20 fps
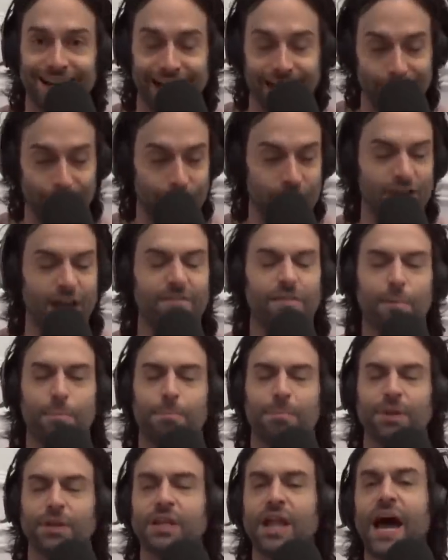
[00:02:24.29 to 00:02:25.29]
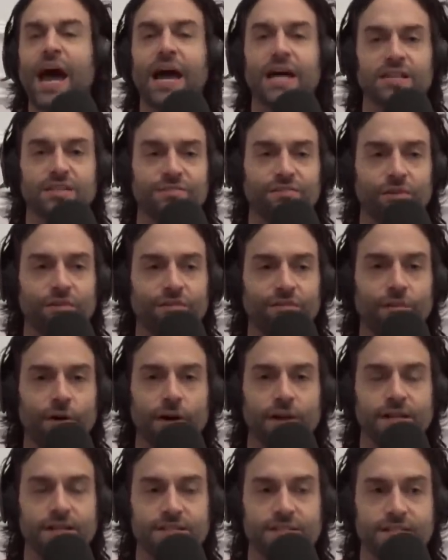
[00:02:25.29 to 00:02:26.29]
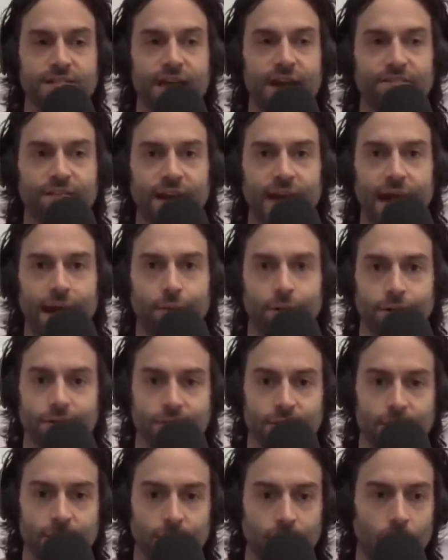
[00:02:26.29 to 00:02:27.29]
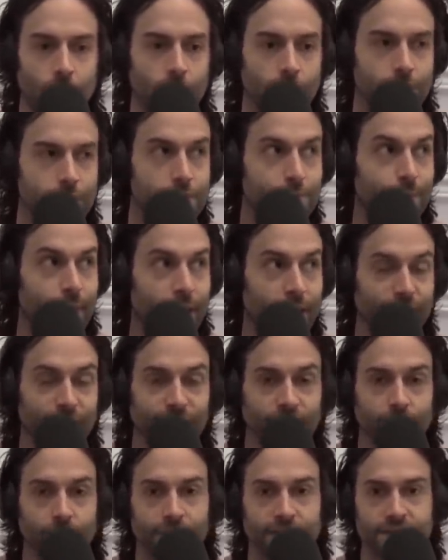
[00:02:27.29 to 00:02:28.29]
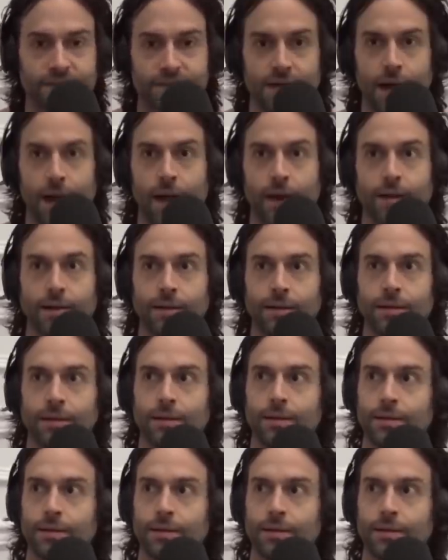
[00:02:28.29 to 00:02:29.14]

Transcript: And you just have a blast for fucking 7 hours until all your spinal fluid is gone.